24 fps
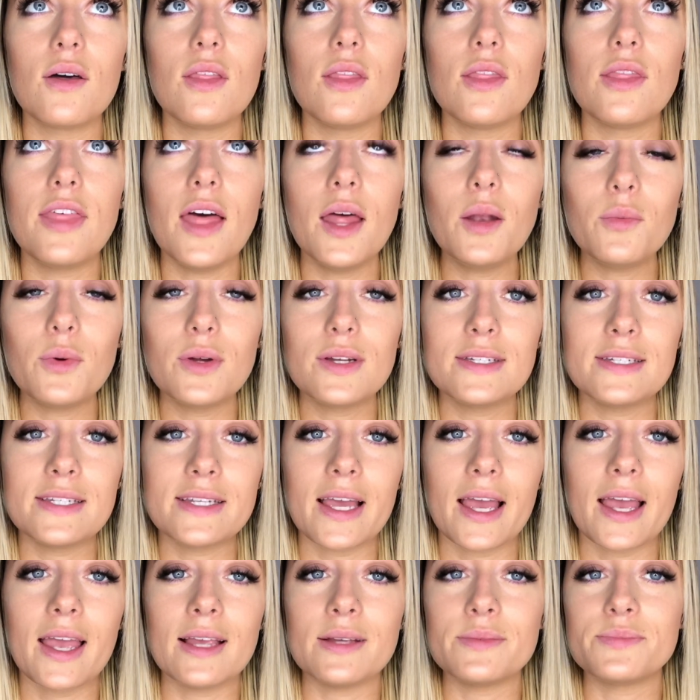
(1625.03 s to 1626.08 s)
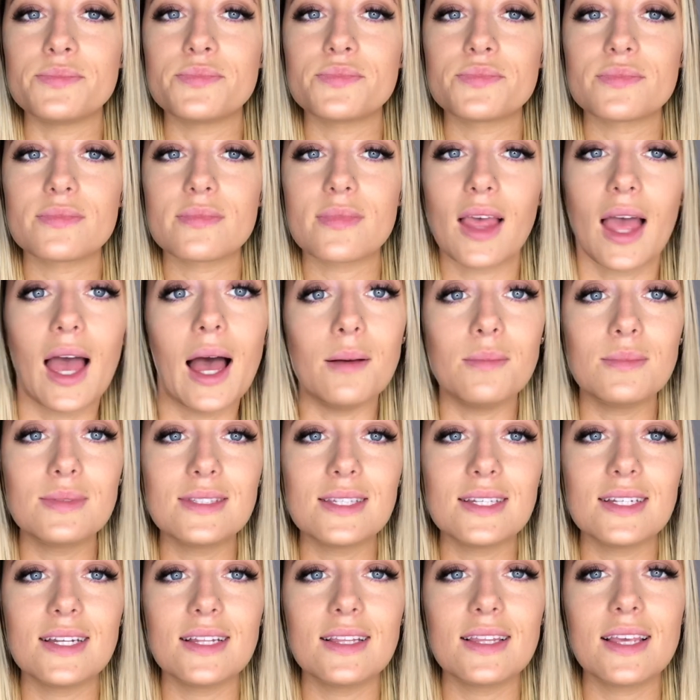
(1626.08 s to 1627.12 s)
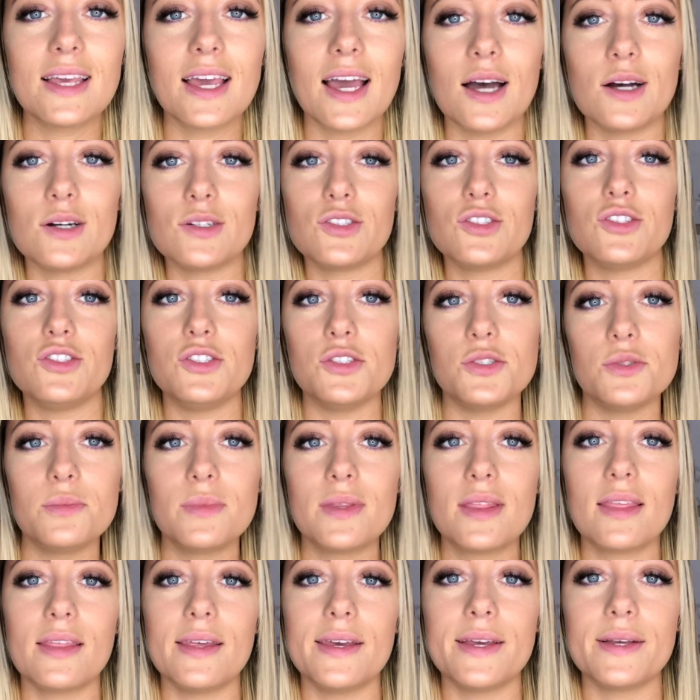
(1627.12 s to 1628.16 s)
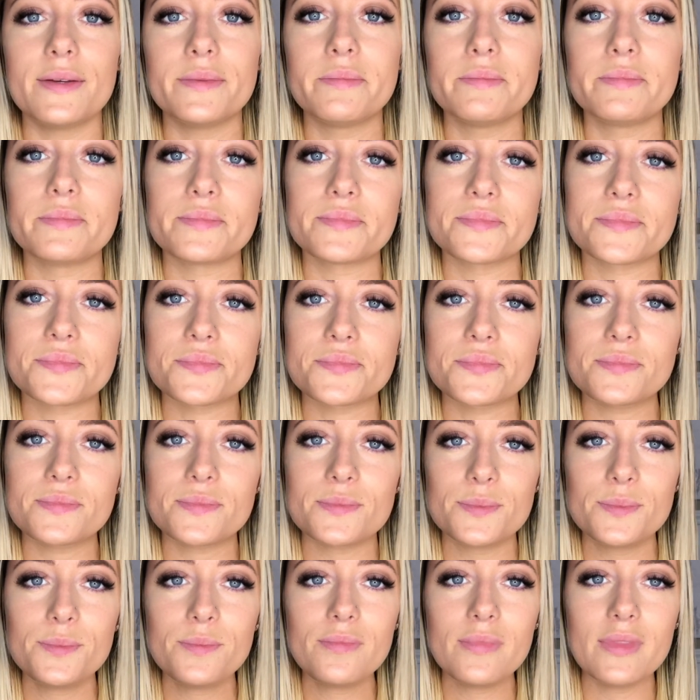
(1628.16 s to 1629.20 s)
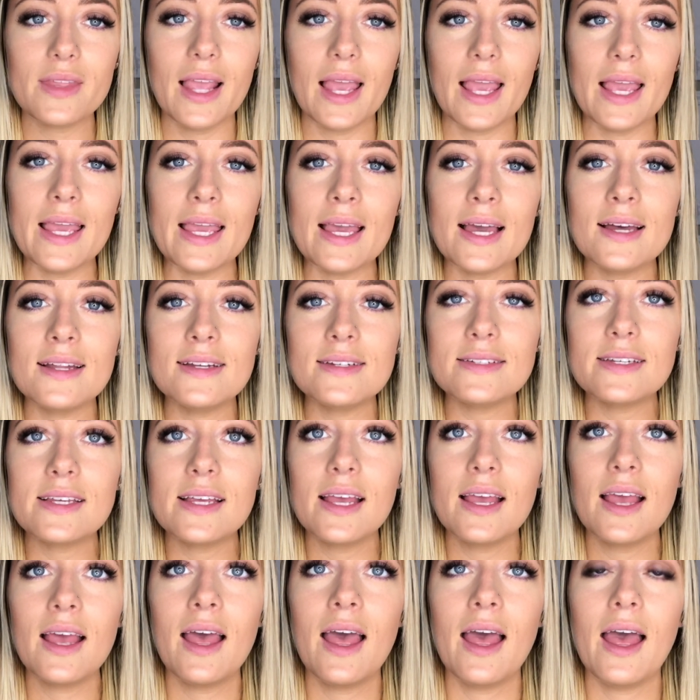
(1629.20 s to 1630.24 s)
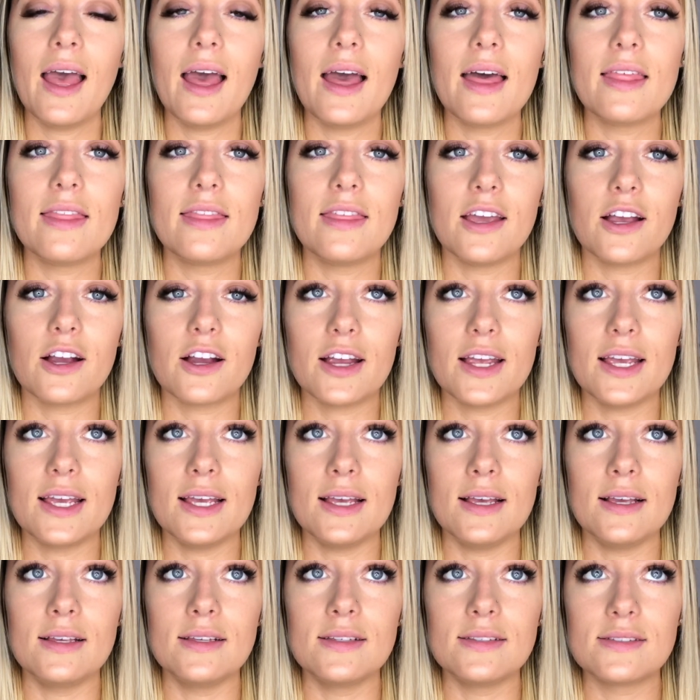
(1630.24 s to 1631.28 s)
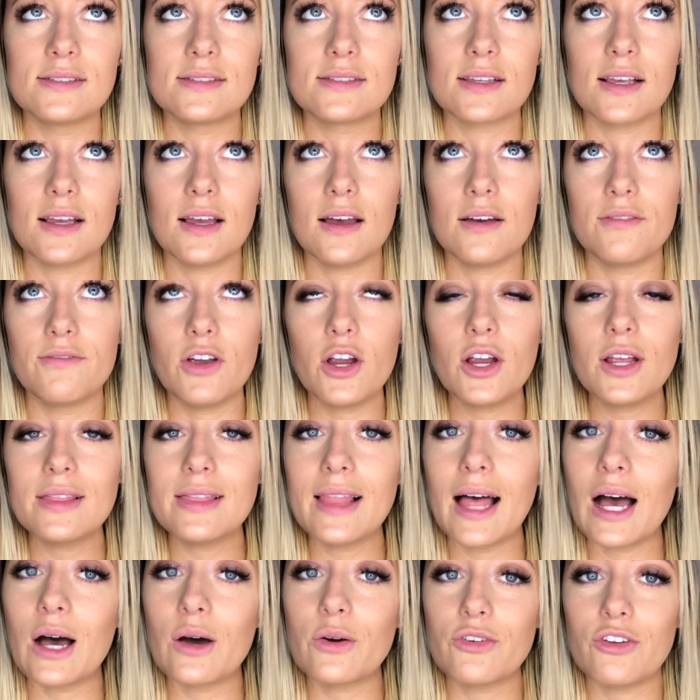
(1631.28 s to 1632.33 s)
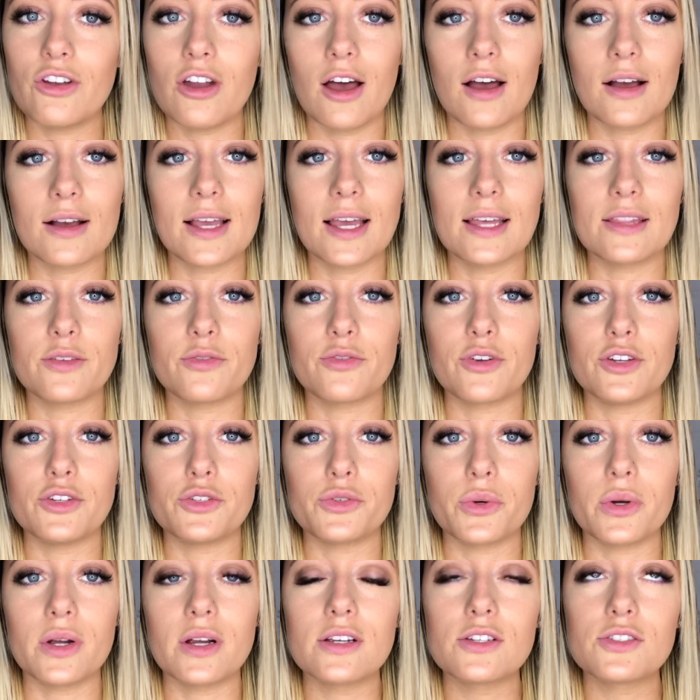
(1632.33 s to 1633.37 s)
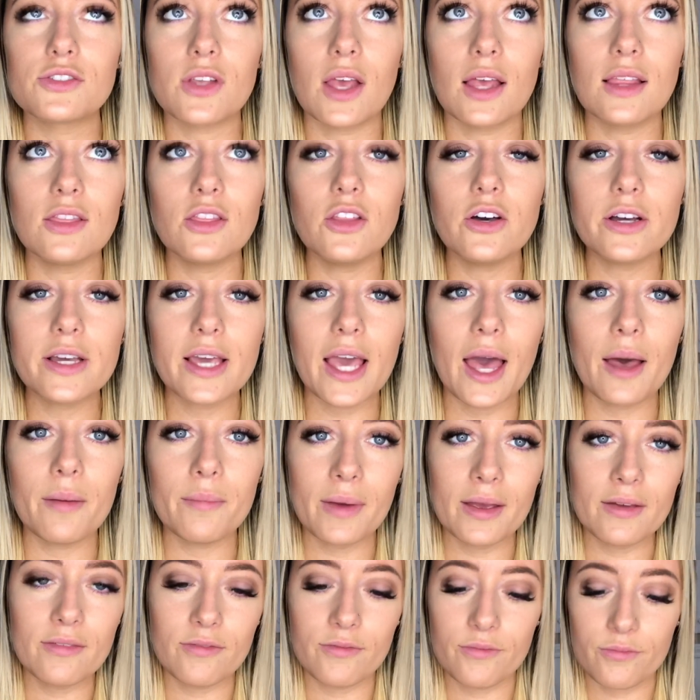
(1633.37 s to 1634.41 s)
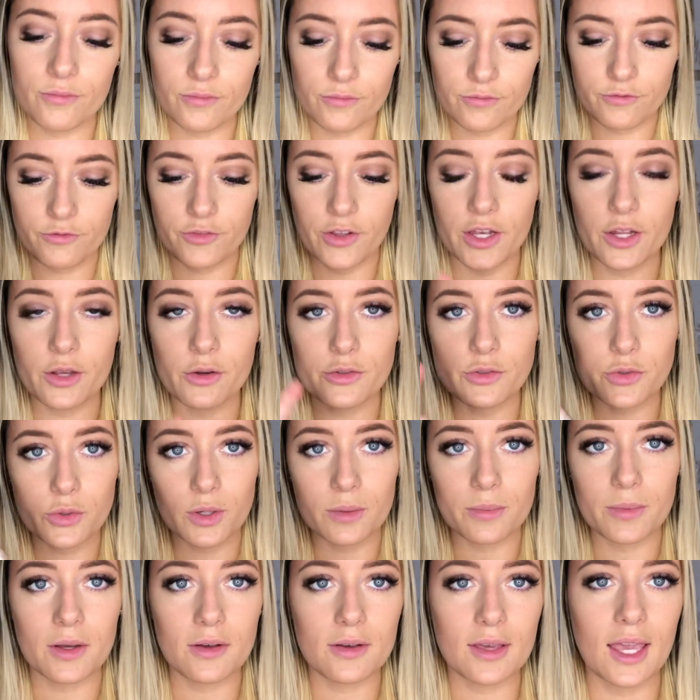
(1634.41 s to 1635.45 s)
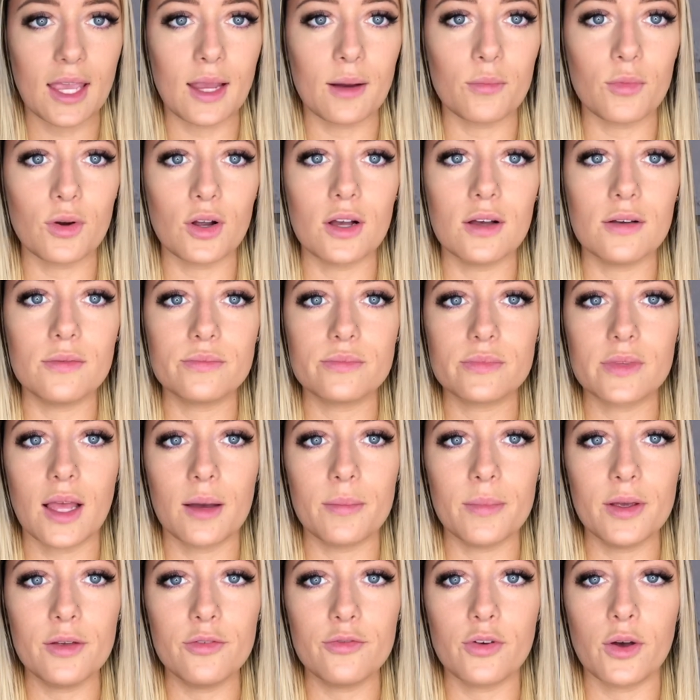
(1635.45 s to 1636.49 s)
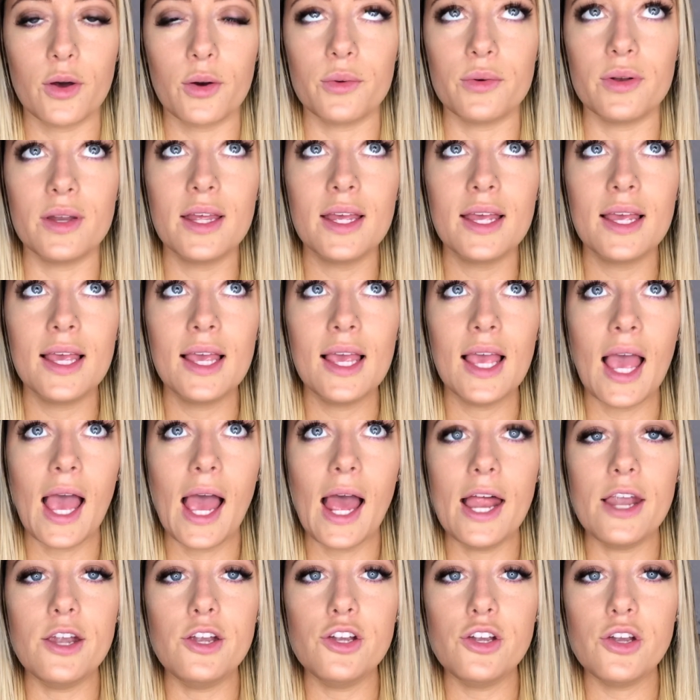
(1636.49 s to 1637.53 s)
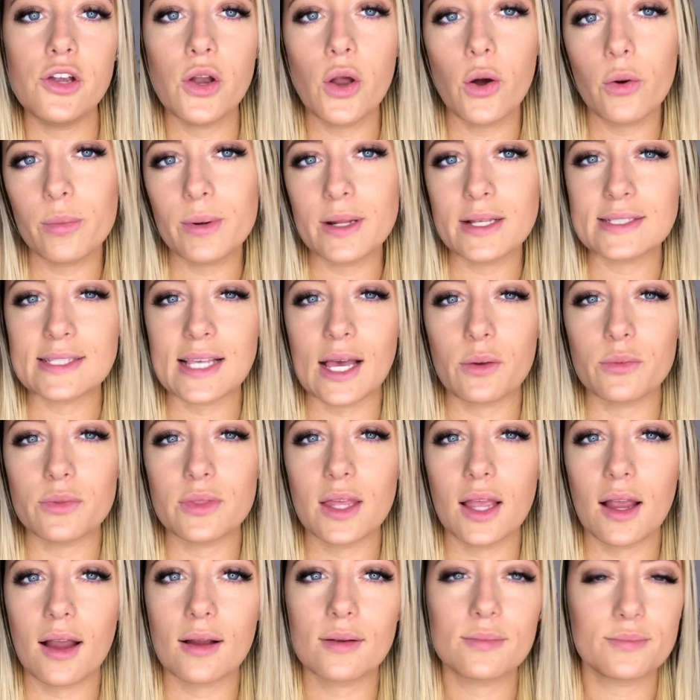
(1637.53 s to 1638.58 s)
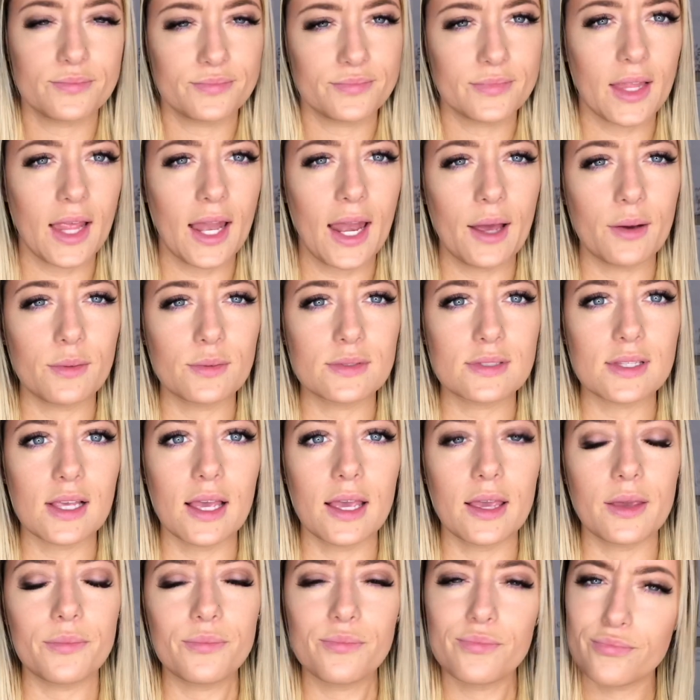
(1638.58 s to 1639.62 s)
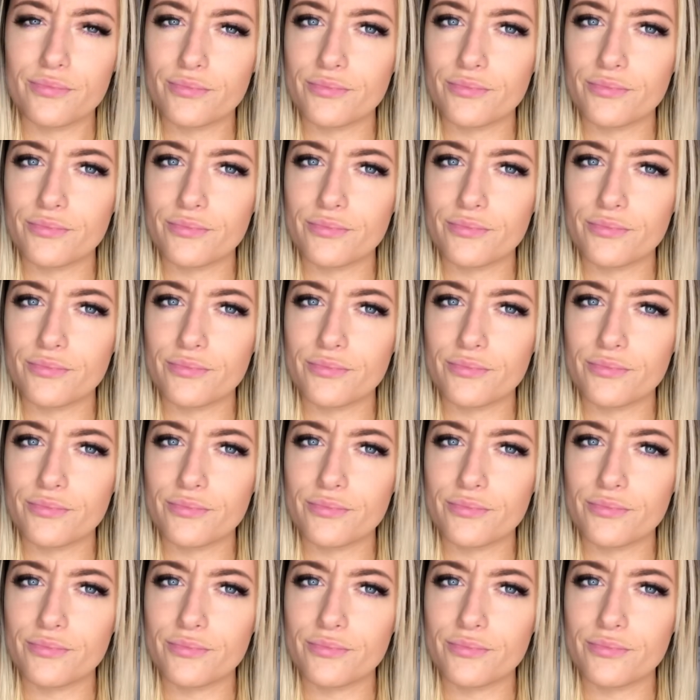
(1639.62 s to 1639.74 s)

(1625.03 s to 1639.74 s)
then one day, I'm sitting on the couch doing my thing, and there is a very loud knock at the front door. So I look at my video doorbell camera on my phone, and nobody's out there. And I was like,